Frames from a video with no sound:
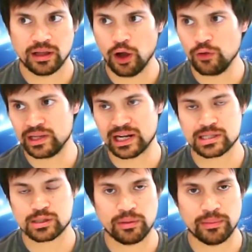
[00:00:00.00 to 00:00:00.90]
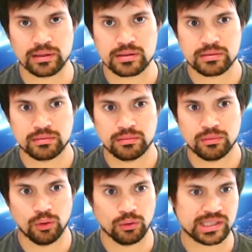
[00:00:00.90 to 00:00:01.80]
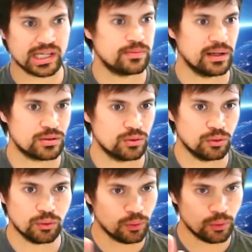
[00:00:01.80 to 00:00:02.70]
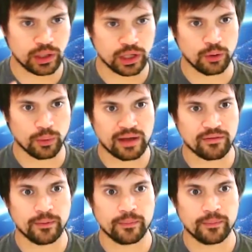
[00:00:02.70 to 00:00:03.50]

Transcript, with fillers: over the next three months or six months or you know whatever